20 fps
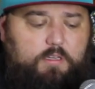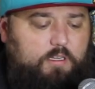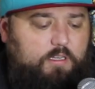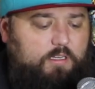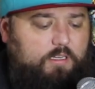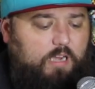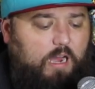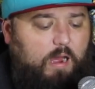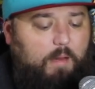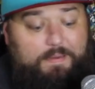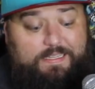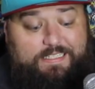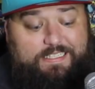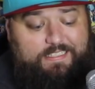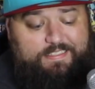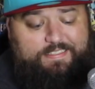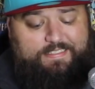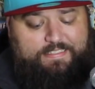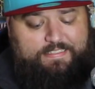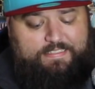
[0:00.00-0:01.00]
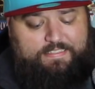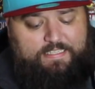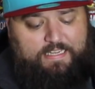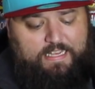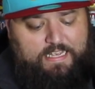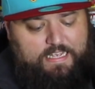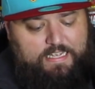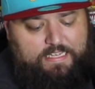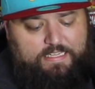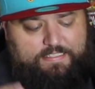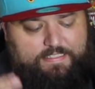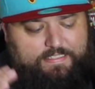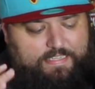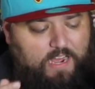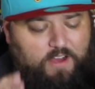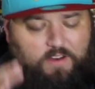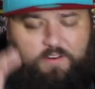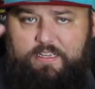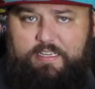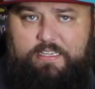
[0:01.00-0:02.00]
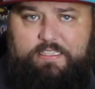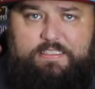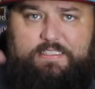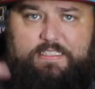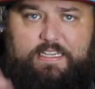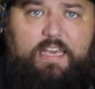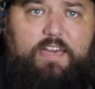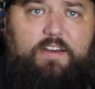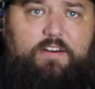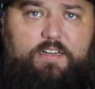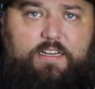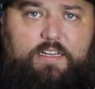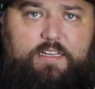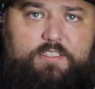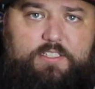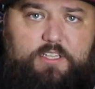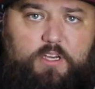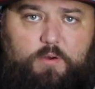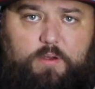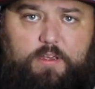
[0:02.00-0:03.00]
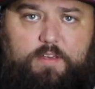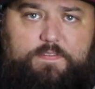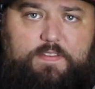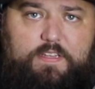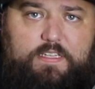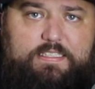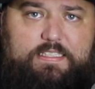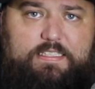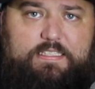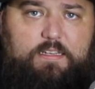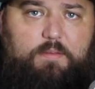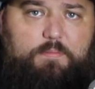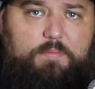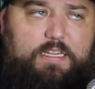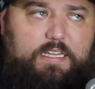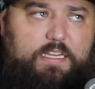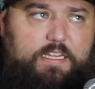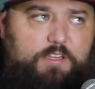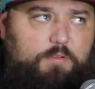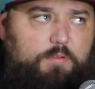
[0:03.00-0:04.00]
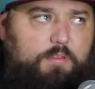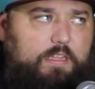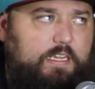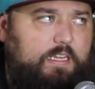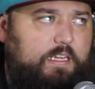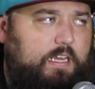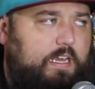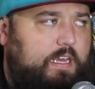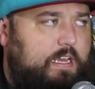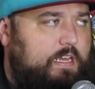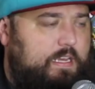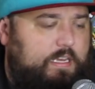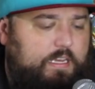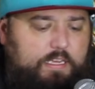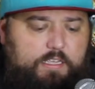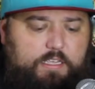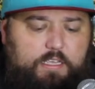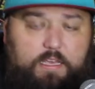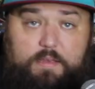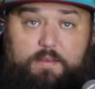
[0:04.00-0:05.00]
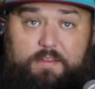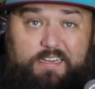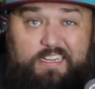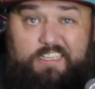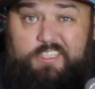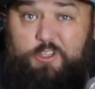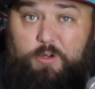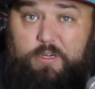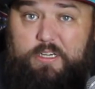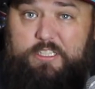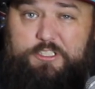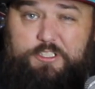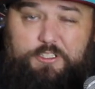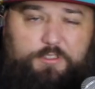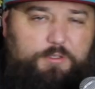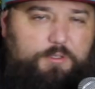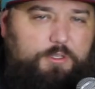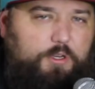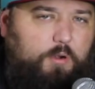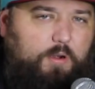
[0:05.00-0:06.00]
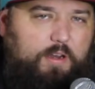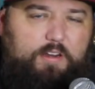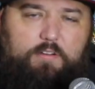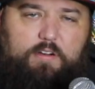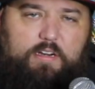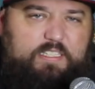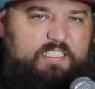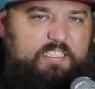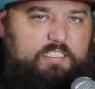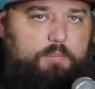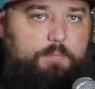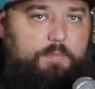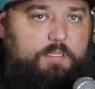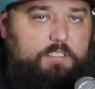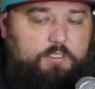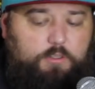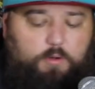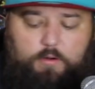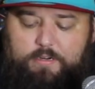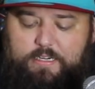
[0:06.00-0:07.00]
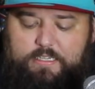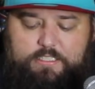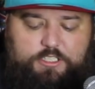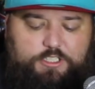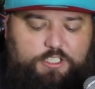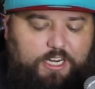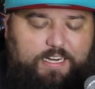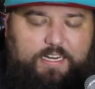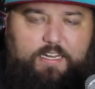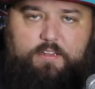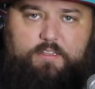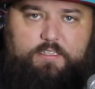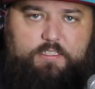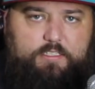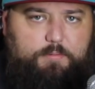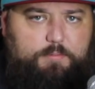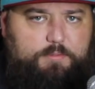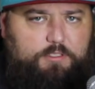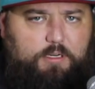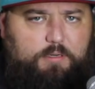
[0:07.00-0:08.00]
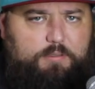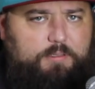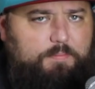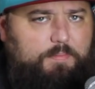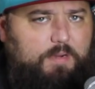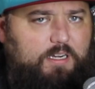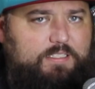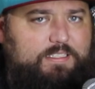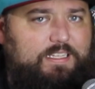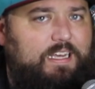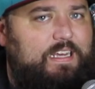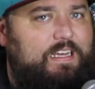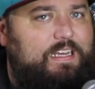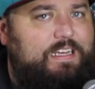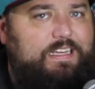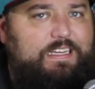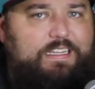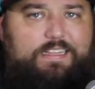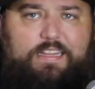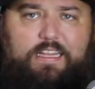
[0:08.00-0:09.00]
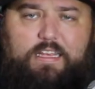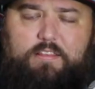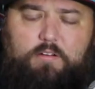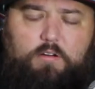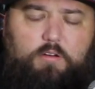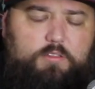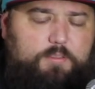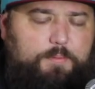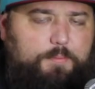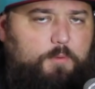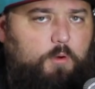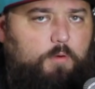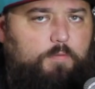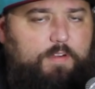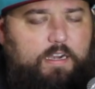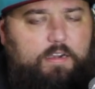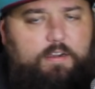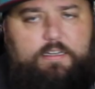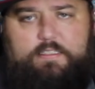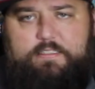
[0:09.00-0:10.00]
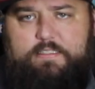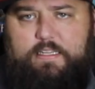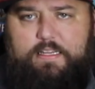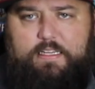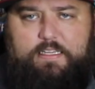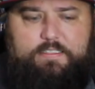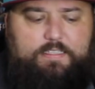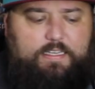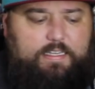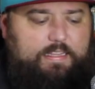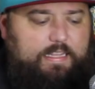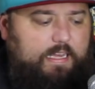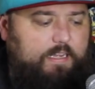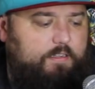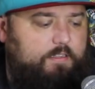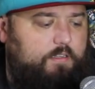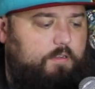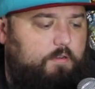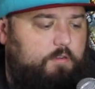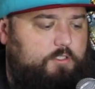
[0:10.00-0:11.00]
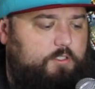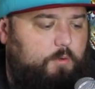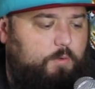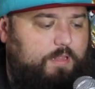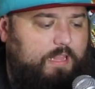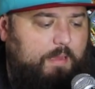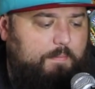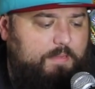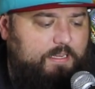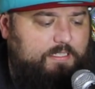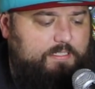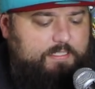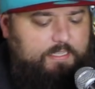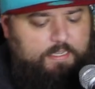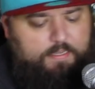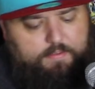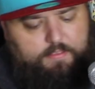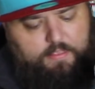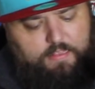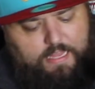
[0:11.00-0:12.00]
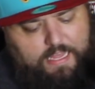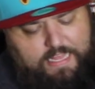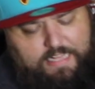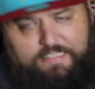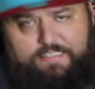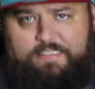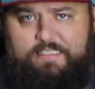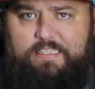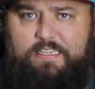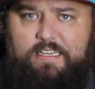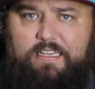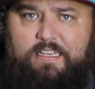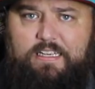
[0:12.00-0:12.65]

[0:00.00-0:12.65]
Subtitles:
competitions, Scout is killing it. So if this is something that you think it intrigues you, you're interested in some of these storylines, check out the subscription box. They throw in some cool variants and things like that. So with that being said, let's